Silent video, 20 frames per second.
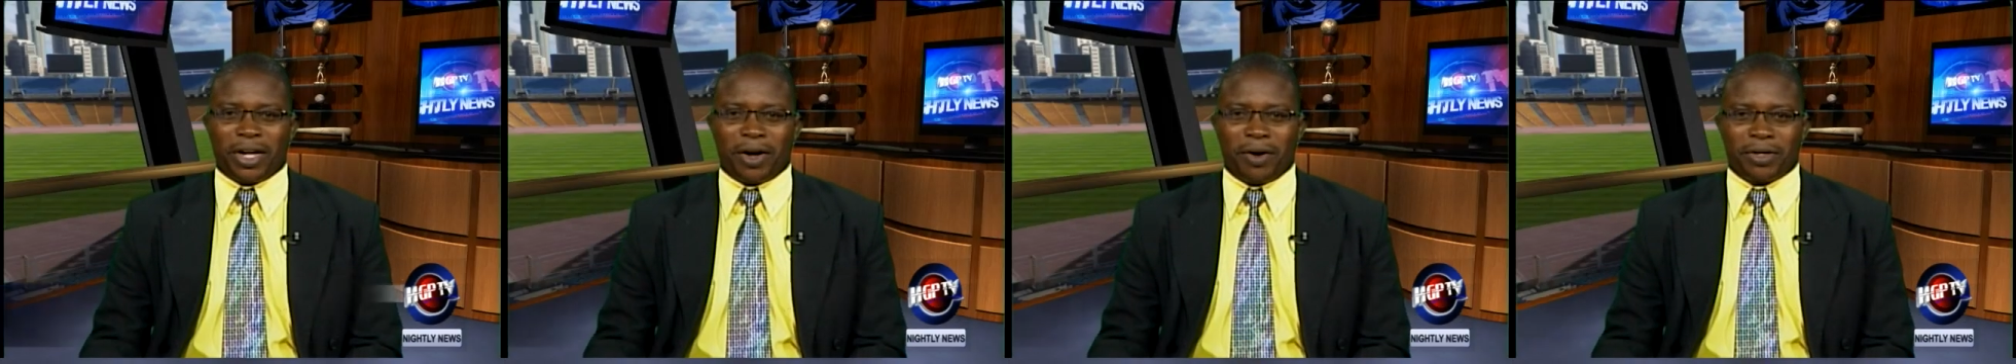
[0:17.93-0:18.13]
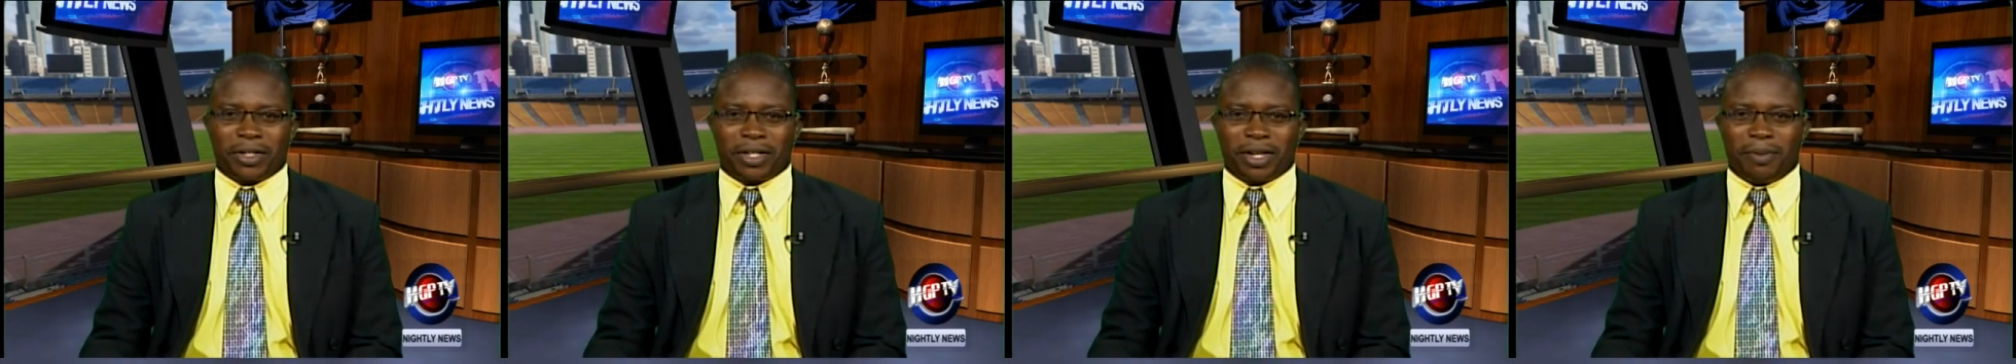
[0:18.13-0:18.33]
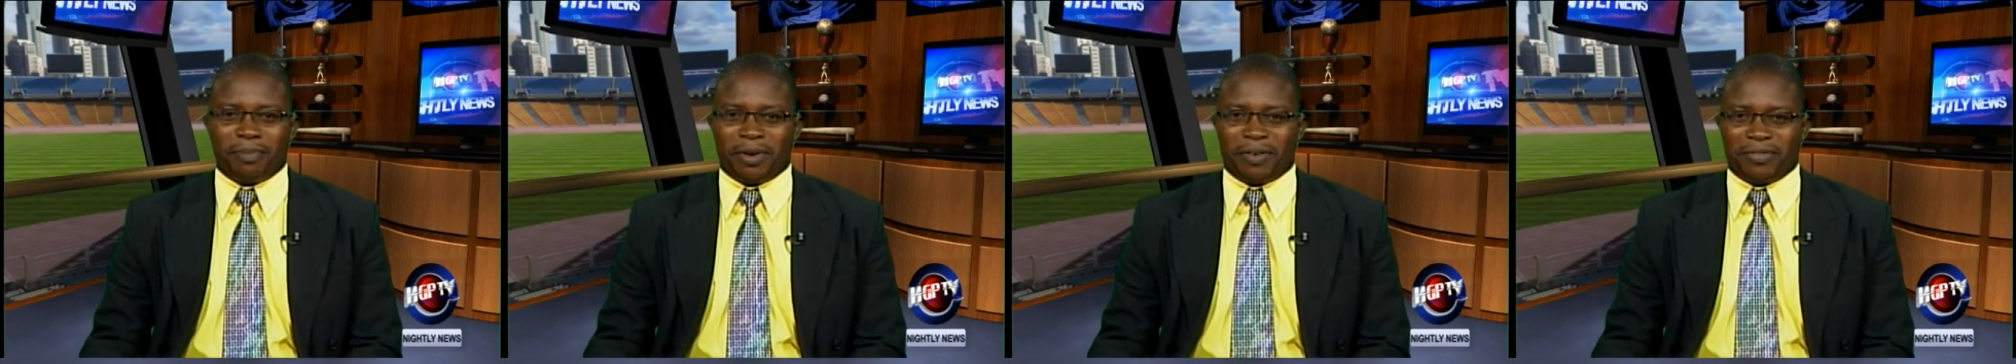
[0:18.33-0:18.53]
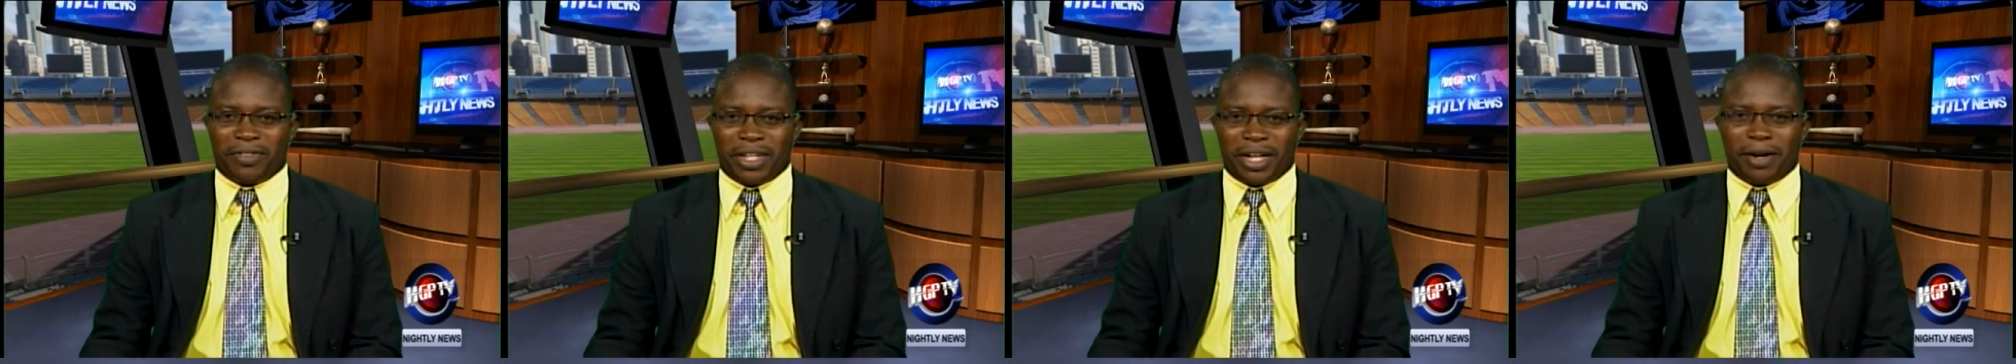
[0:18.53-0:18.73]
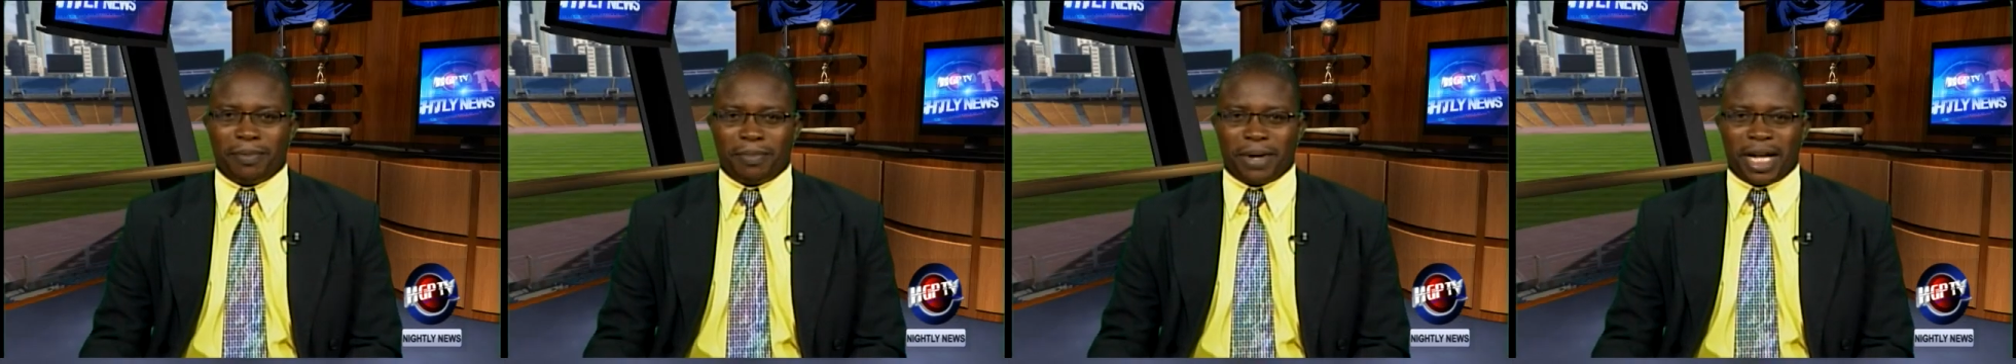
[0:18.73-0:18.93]
outcome of
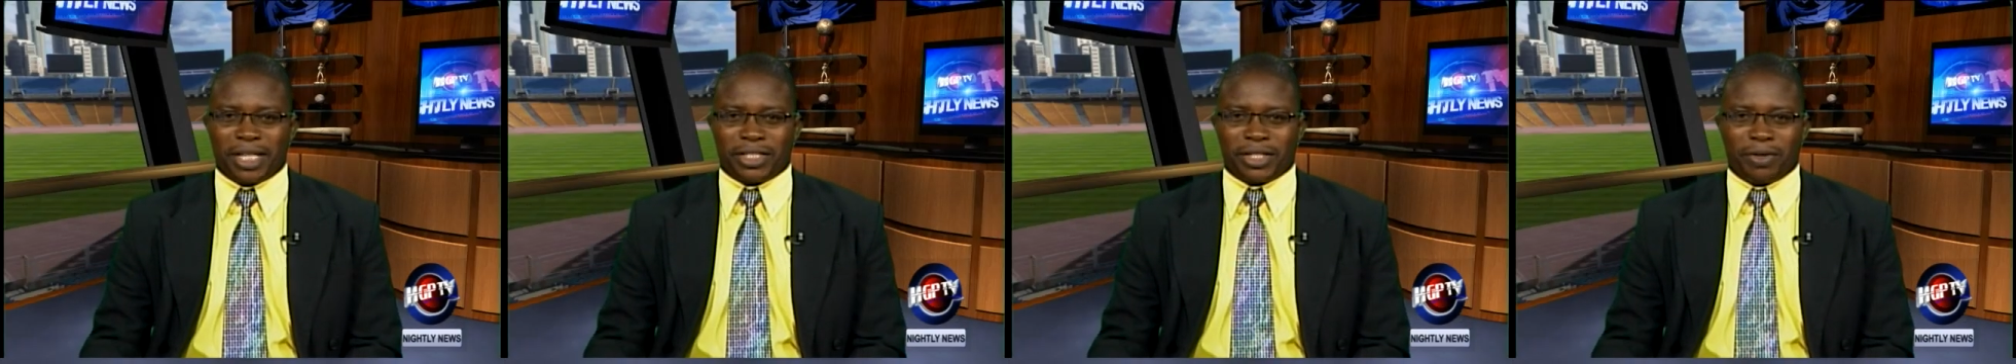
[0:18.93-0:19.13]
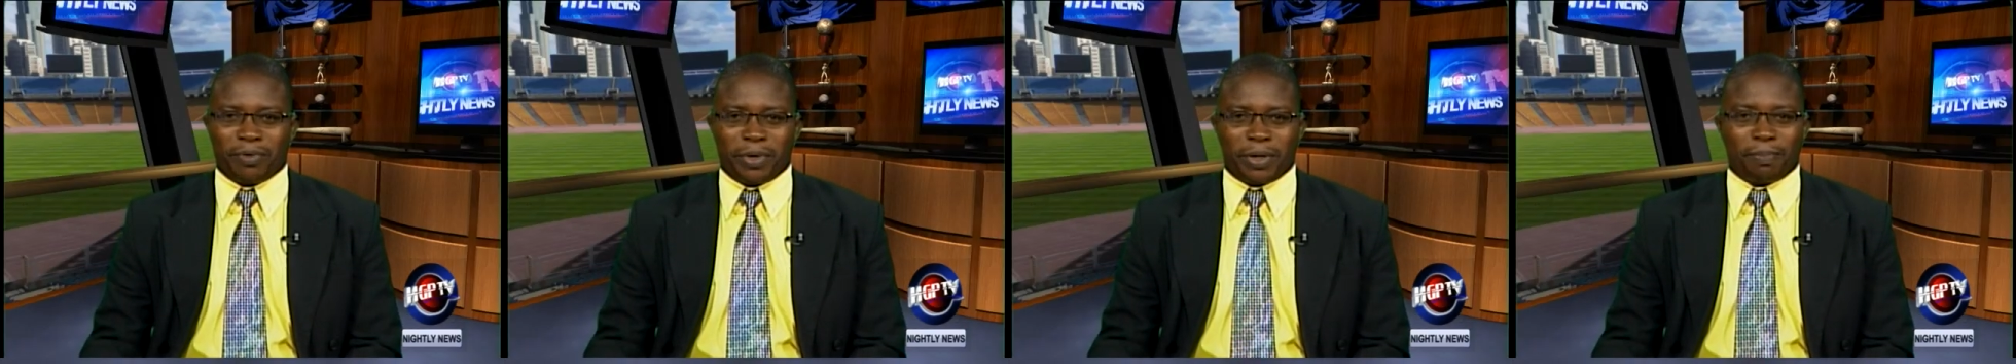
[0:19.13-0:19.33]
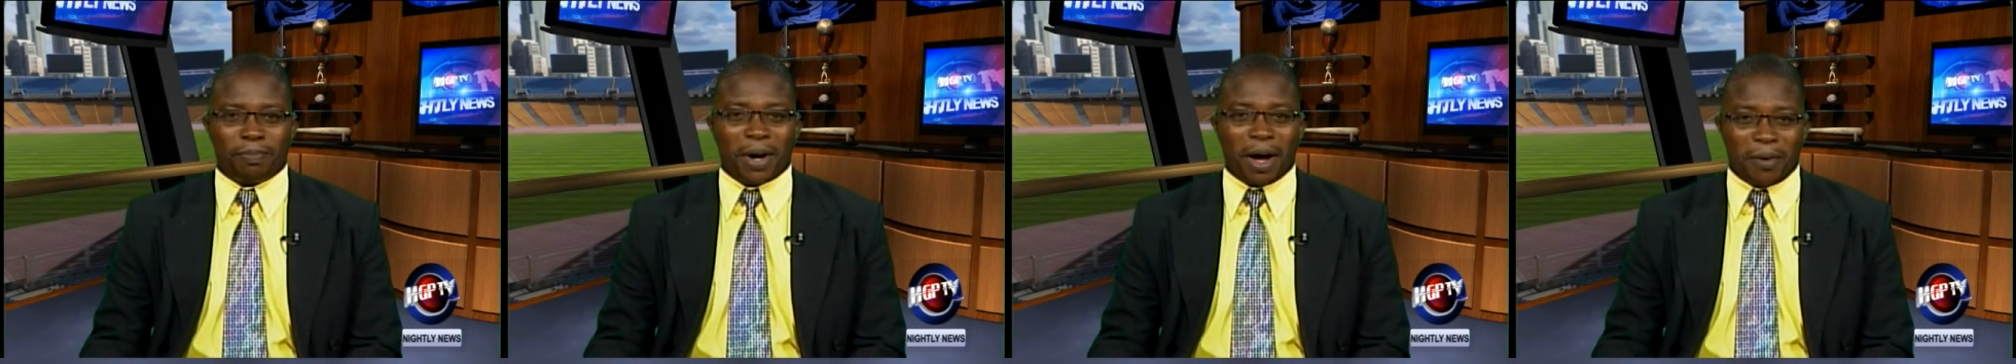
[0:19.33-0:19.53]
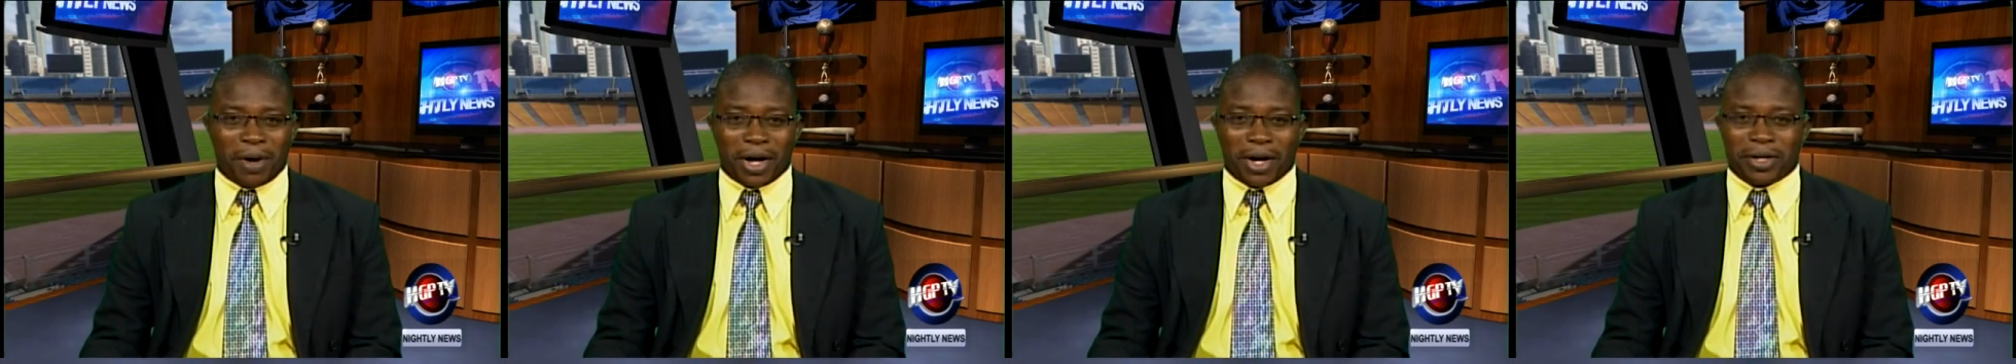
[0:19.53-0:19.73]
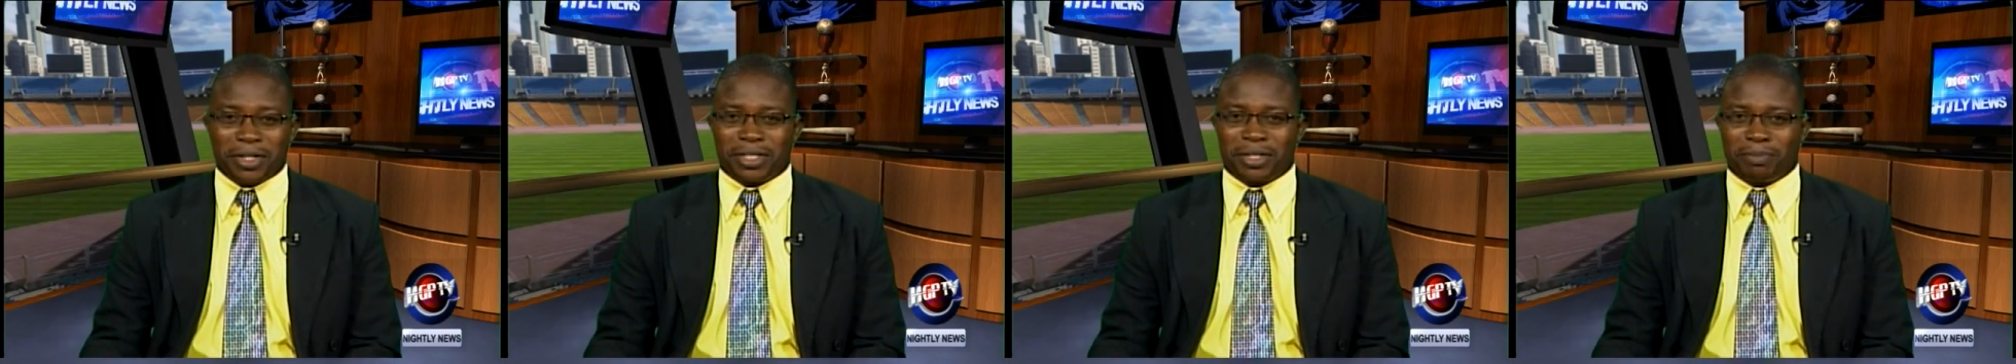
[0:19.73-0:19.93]
their match with
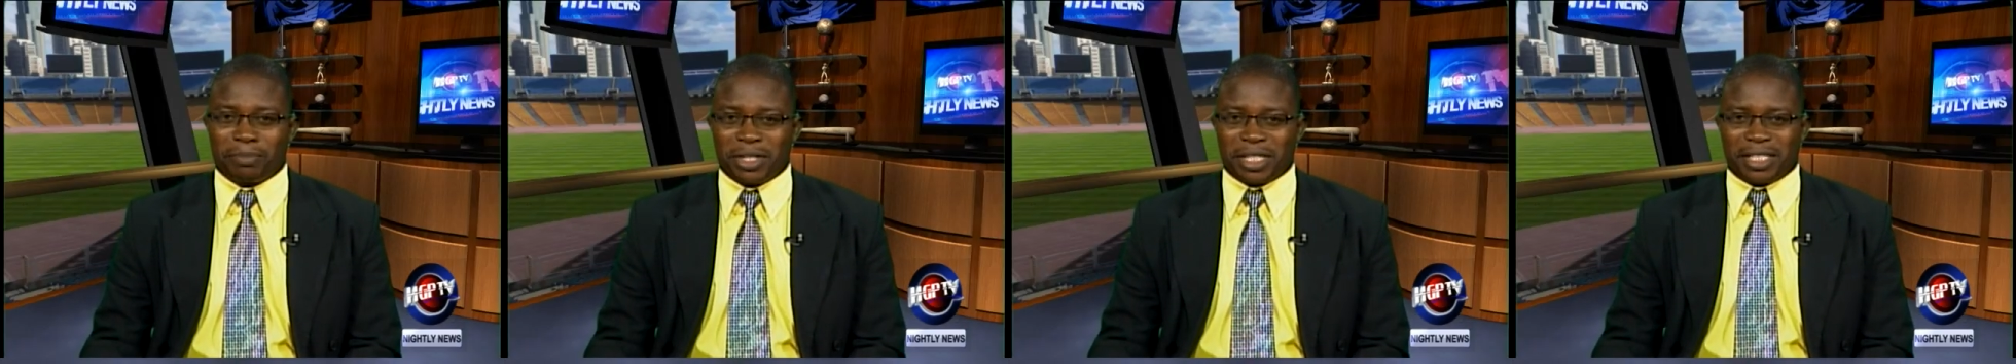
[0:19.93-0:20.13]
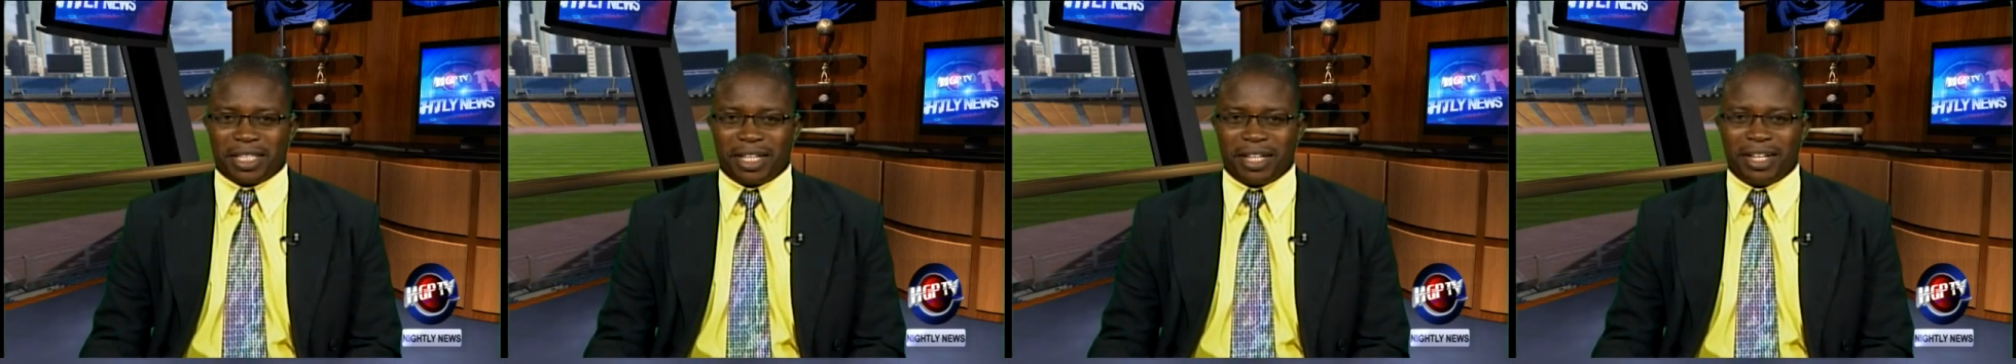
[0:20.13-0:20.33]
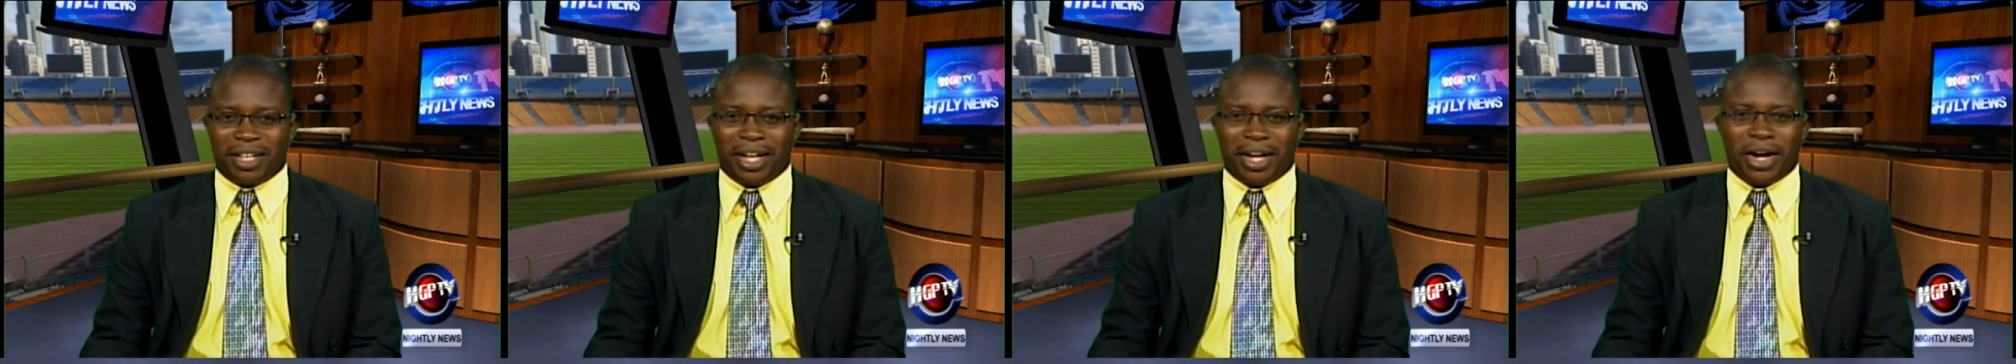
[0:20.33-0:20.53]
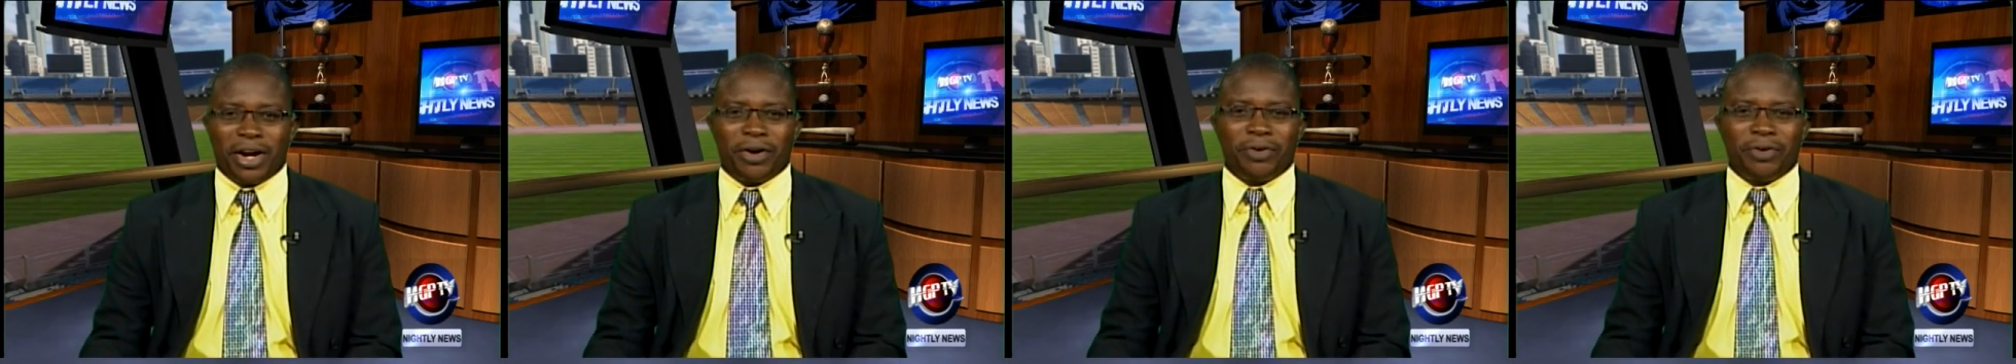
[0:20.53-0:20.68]
powerhouse Brazil